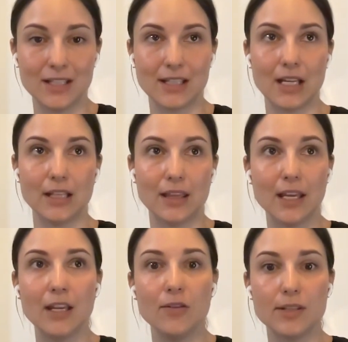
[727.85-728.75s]
is the
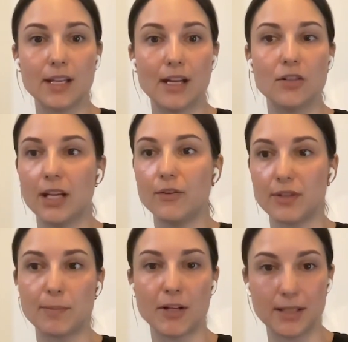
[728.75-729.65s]
thing you decide to take
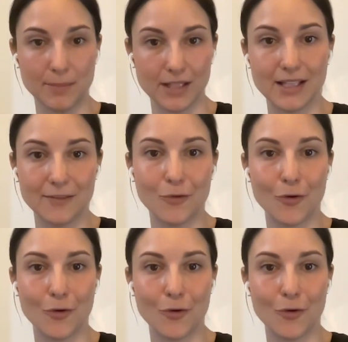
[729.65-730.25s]
responsibility